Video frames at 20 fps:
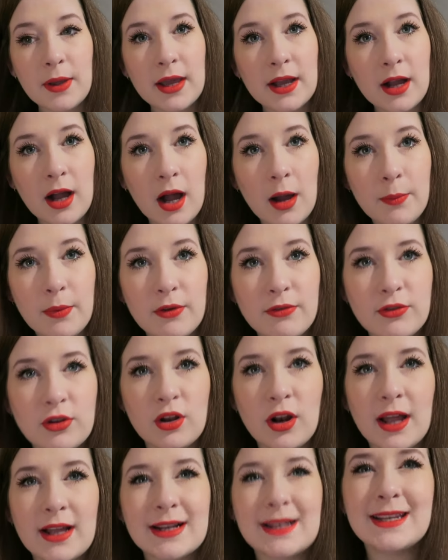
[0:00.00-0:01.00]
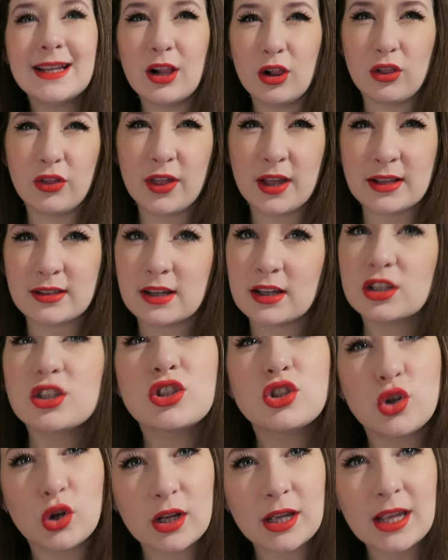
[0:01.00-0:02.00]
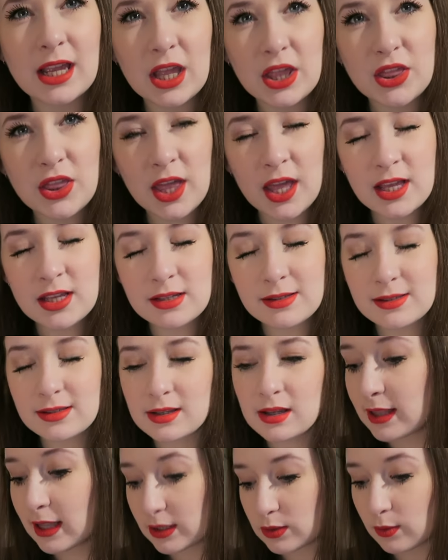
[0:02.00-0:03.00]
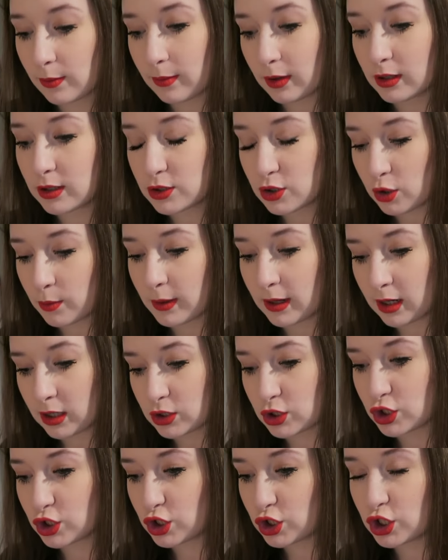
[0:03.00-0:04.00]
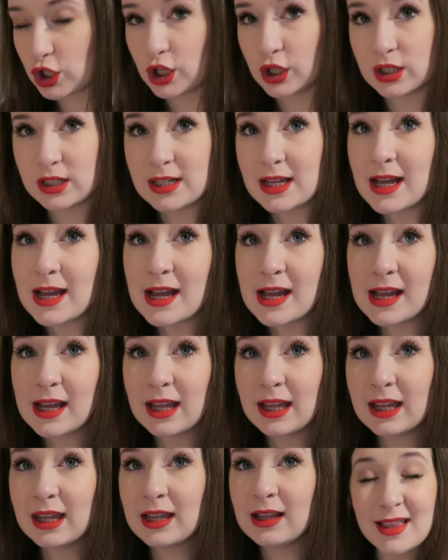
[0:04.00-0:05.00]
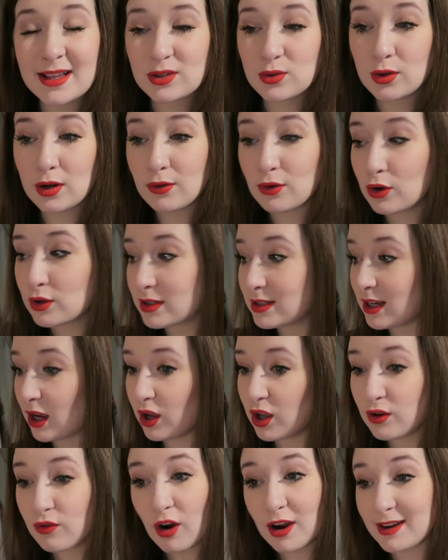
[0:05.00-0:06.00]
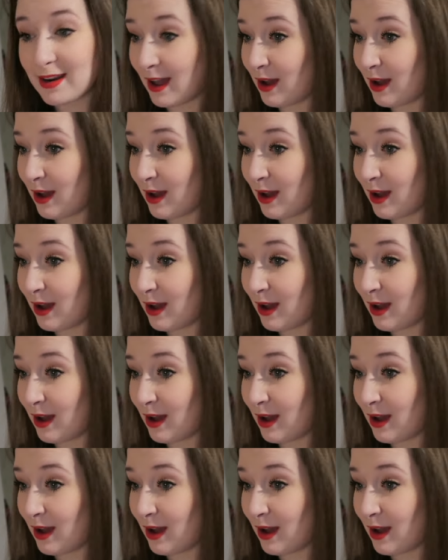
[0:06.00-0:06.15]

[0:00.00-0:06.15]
pick up a few like little things, like stockingy things. So that's what I'm going to do on my lunch today. That's all I've got to tell you right